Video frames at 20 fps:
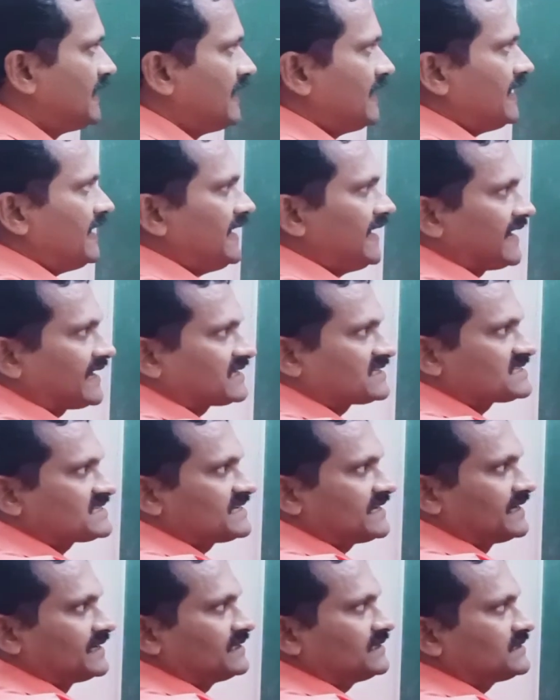
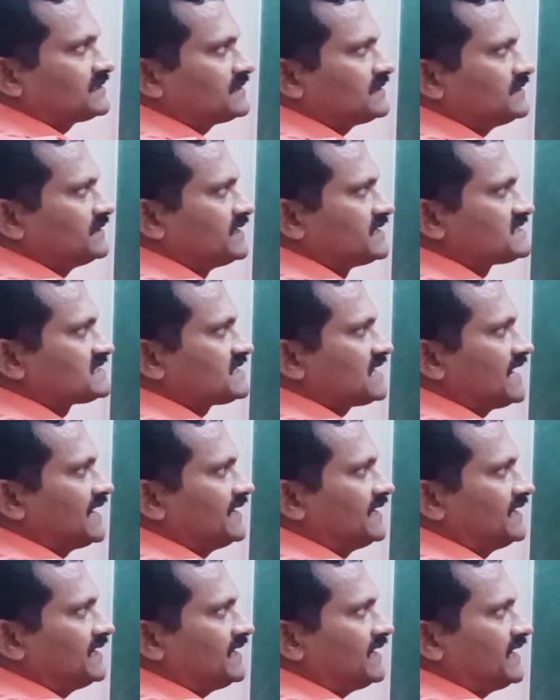Extend the
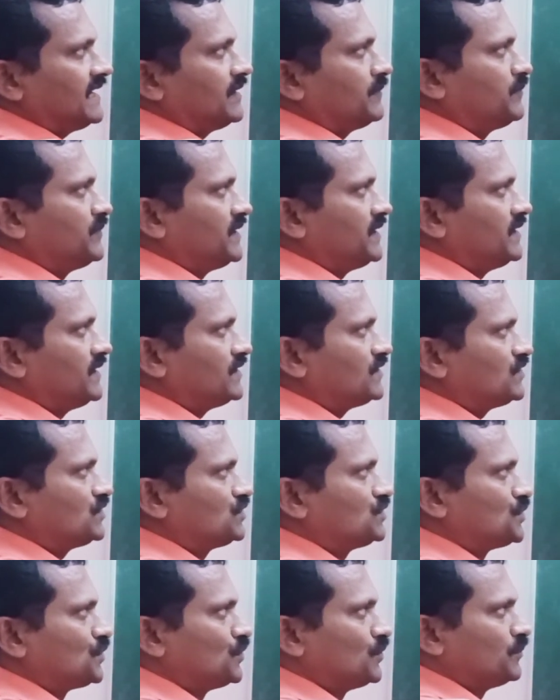side
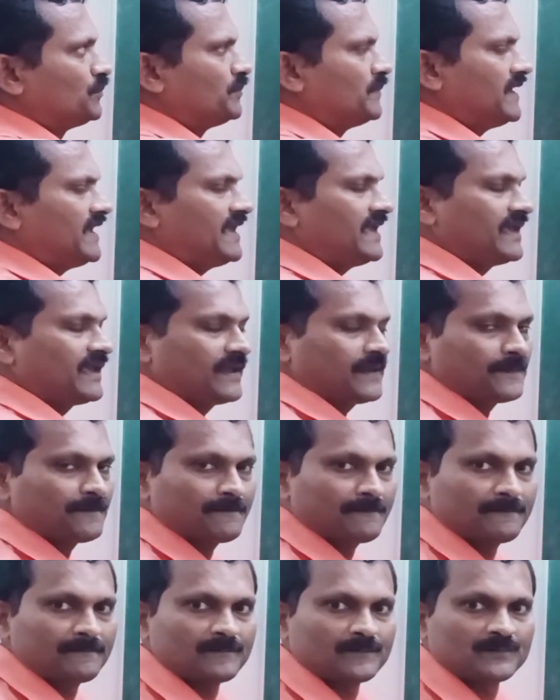AB through
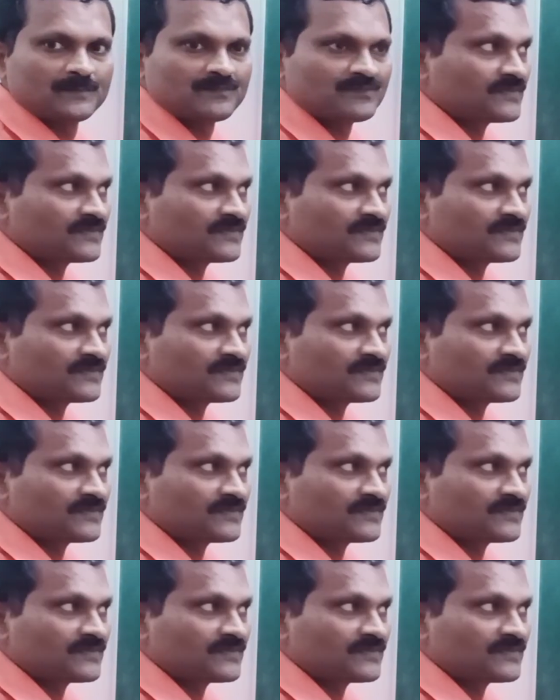A.